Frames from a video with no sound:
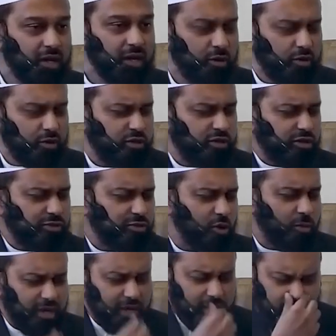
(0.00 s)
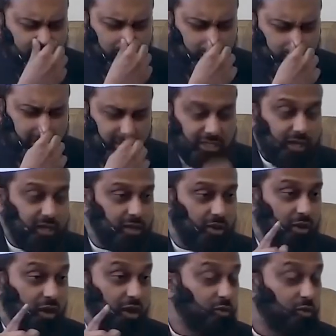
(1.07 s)
Now notice so many things to be said
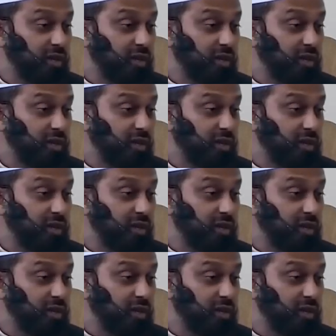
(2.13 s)
here.